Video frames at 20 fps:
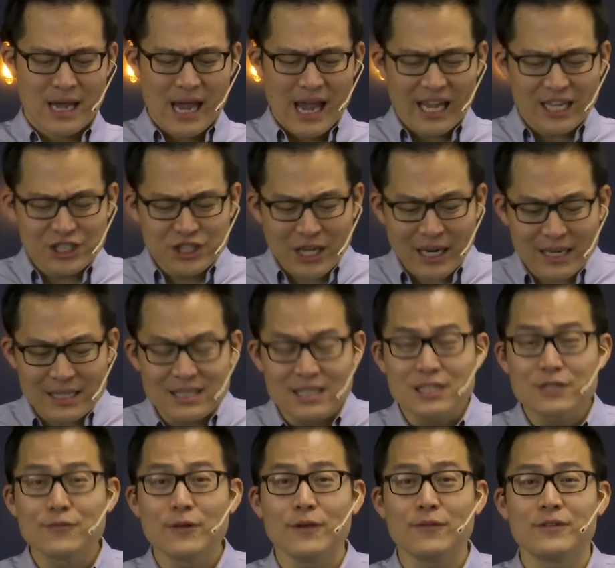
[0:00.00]
In
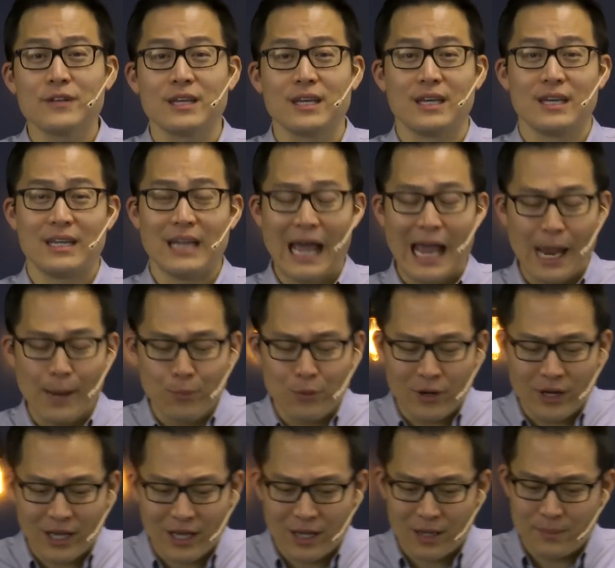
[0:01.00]
Genesis 15,
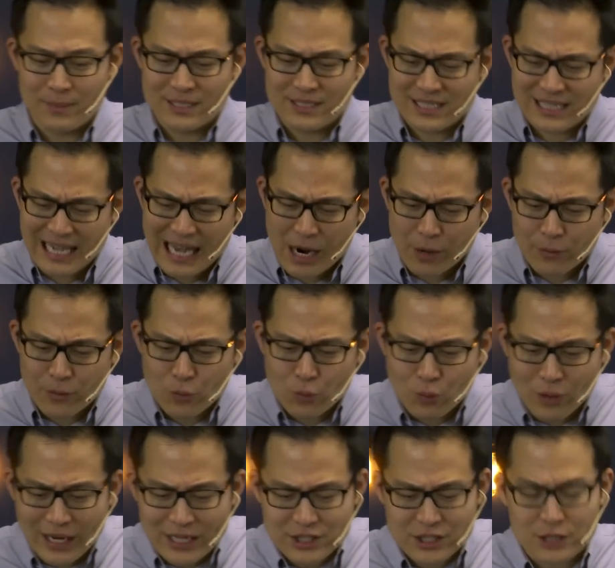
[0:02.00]
Abraham is counted
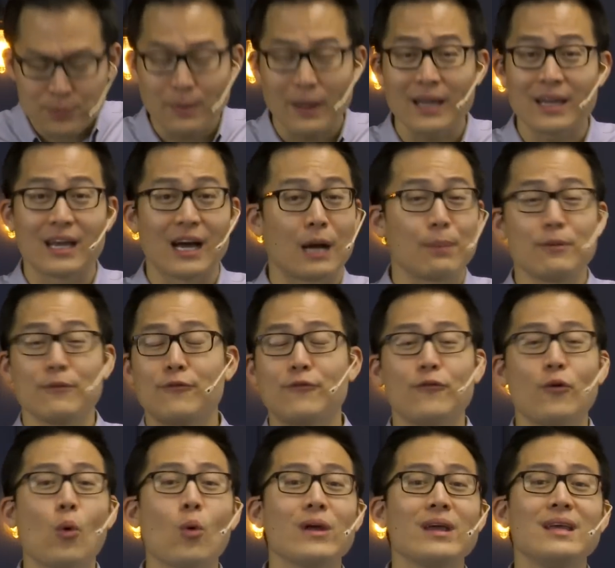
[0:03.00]
righteous by God
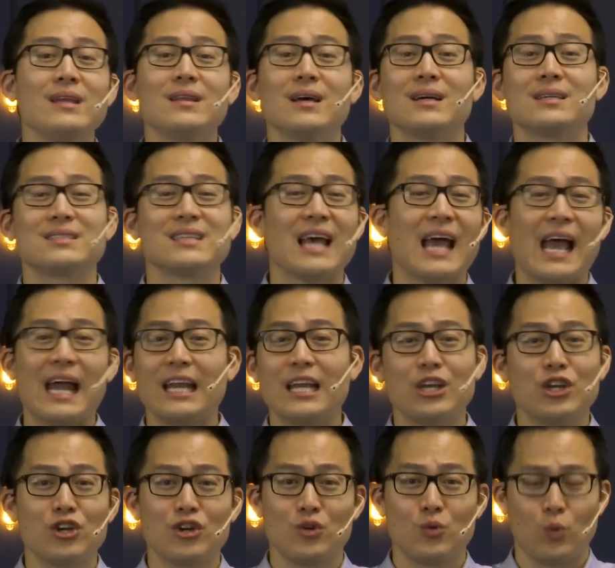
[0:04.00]
before he does
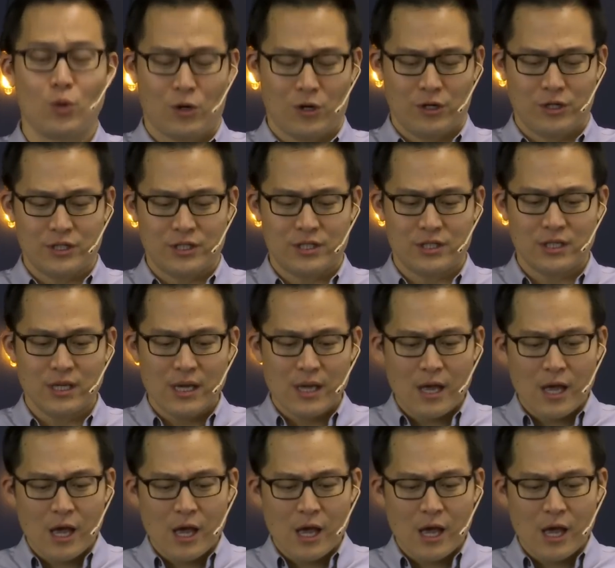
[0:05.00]
any good works.